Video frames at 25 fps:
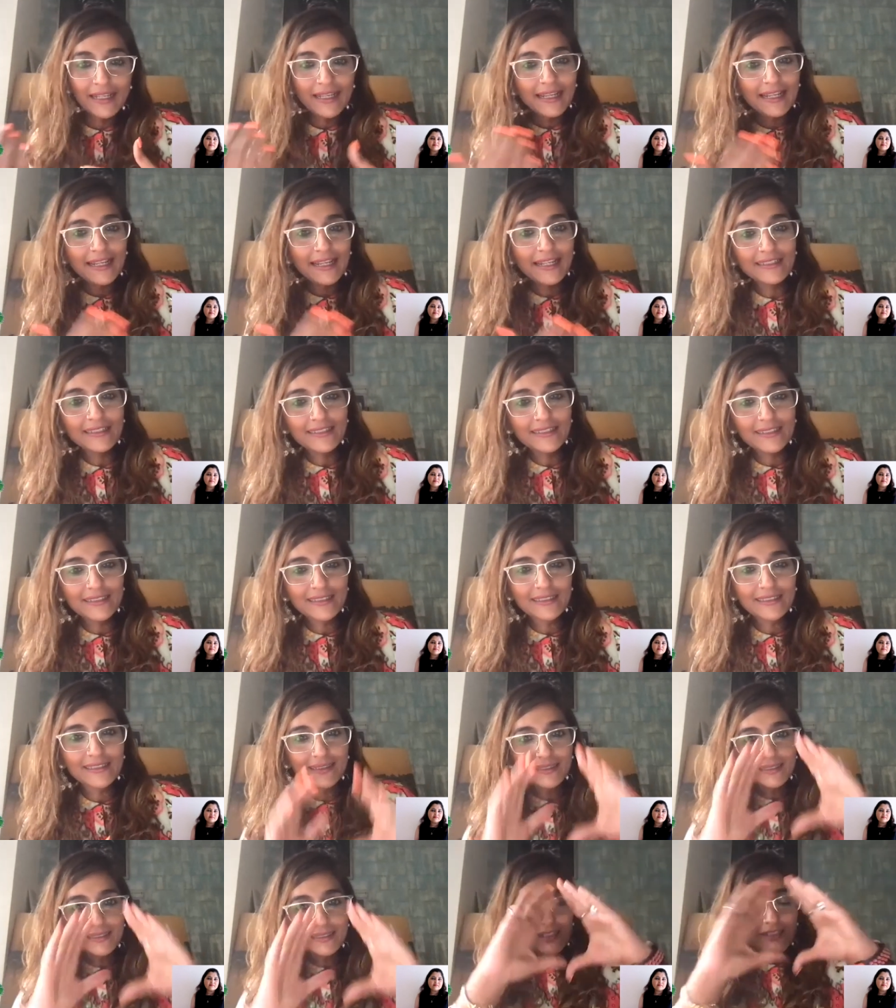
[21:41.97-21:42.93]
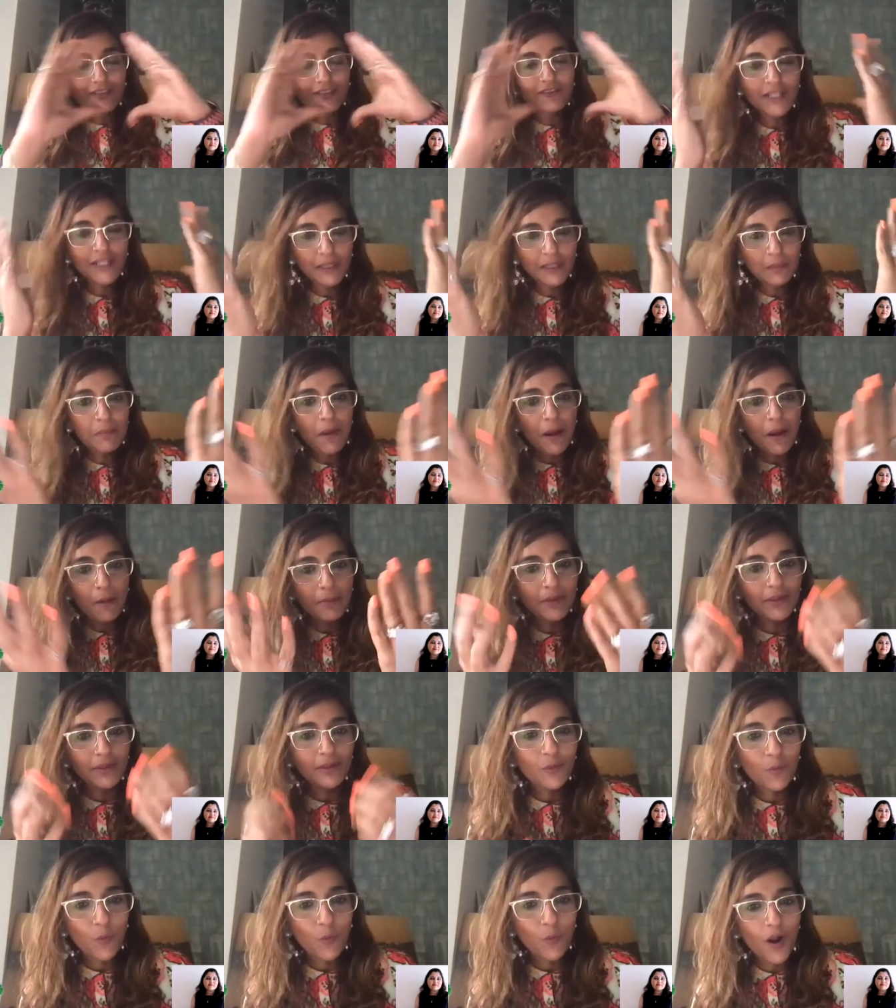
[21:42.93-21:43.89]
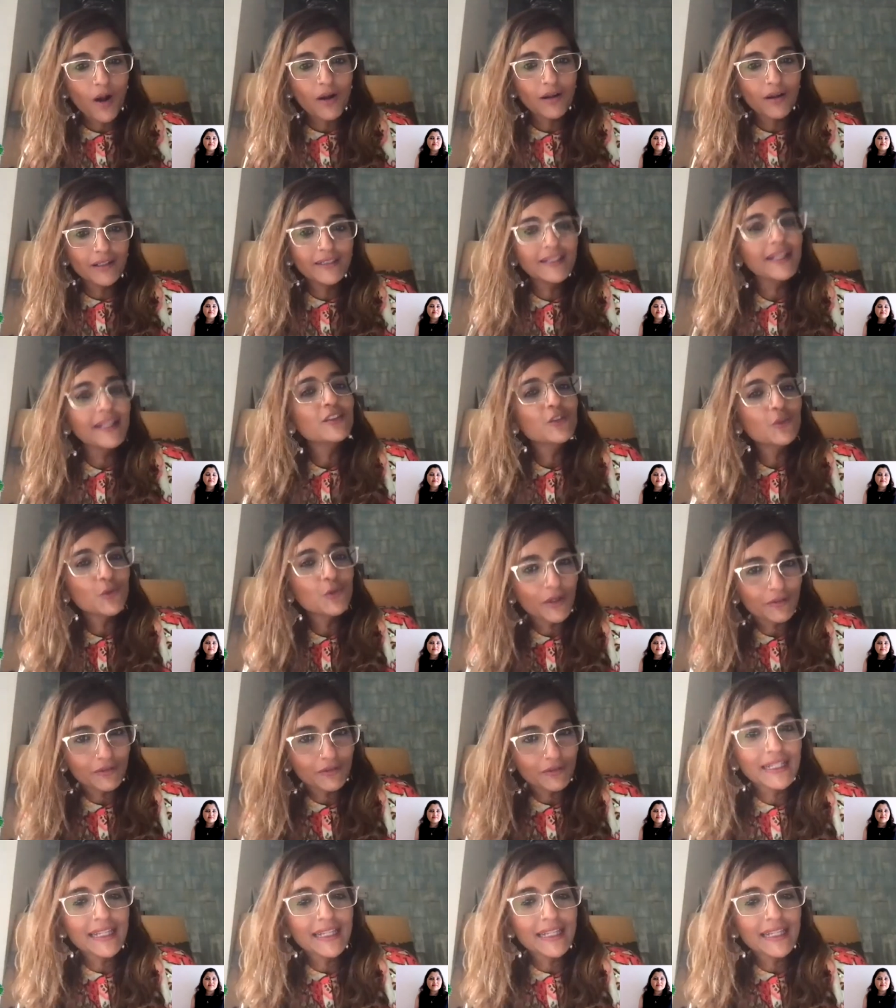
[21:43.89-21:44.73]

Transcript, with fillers: in this very bubbled world that you have